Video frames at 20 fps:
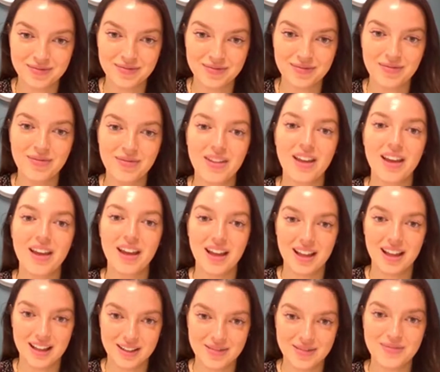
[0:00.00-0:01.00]
So we are
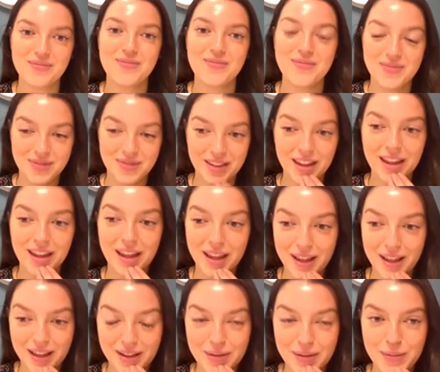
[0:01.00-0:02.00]
discussing it. Is
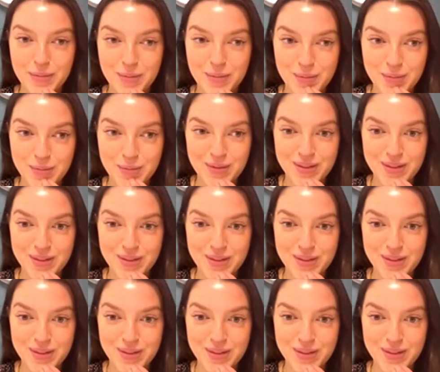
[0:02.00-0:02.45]
the headline.